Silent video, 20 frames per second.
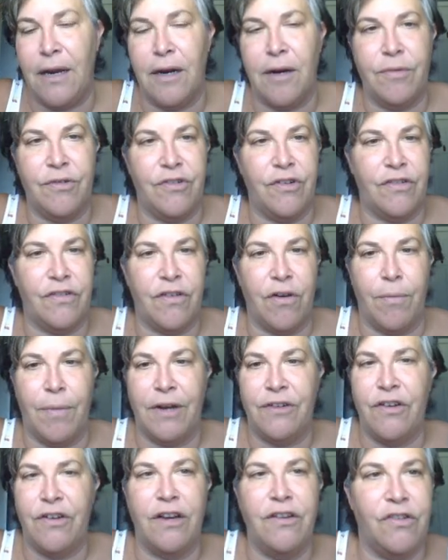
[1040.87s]
and it was just so
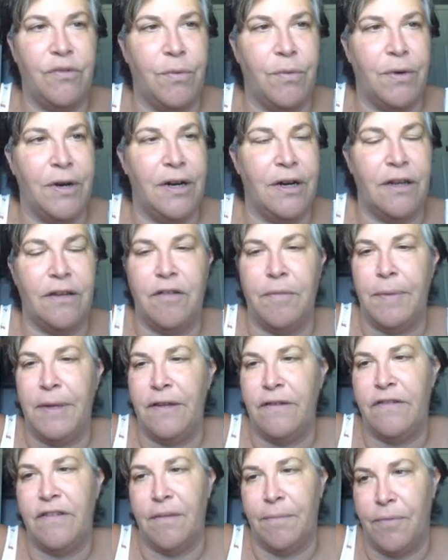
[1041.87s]
much. I just wanted it to
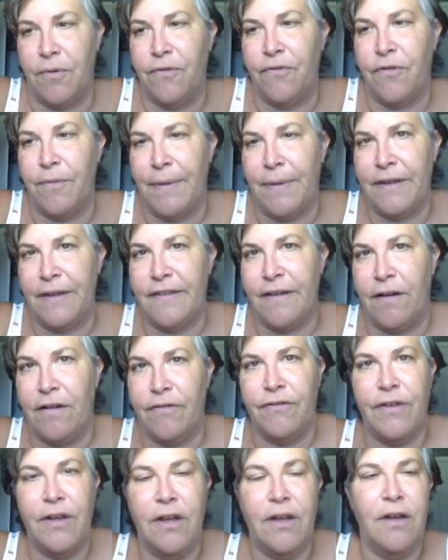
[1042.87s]
be simple for myself.
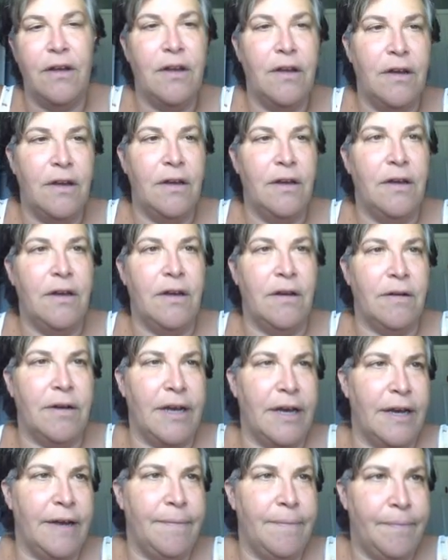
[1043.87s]

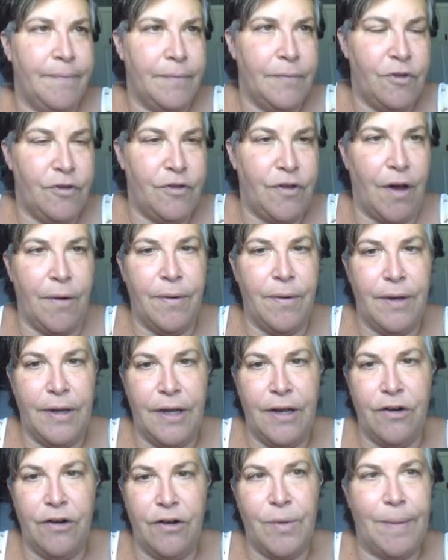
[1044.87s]
Okay, so
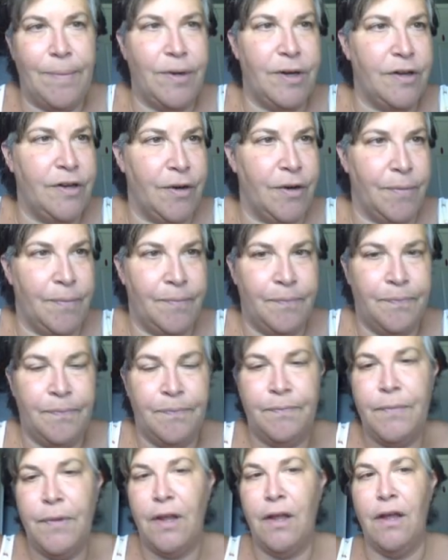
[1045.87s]
here's what I'm going to do.
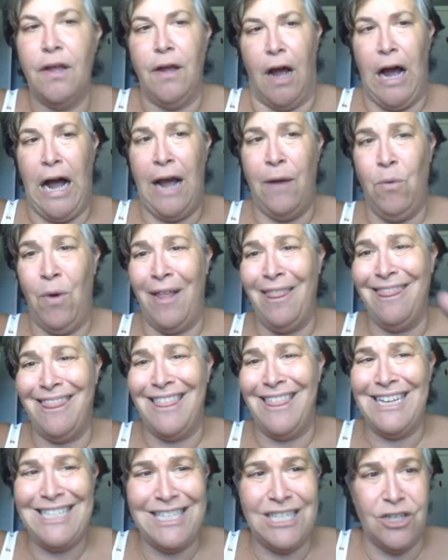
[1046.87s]
I want
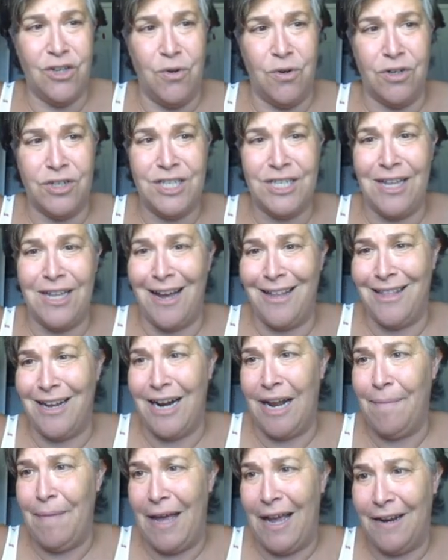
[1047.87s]
this Google slide that
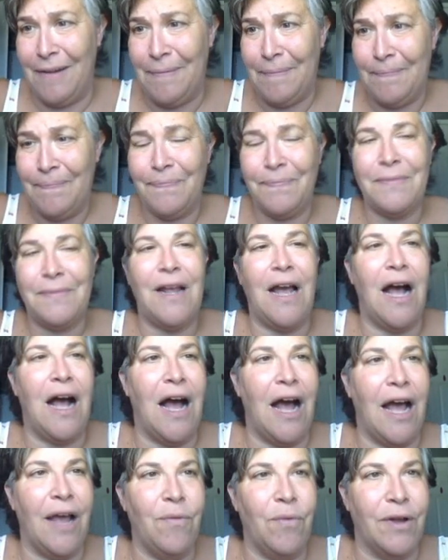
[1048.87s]
I made.
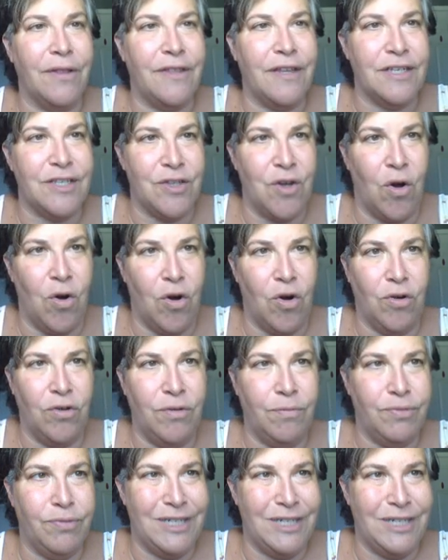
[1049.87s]
I want this whole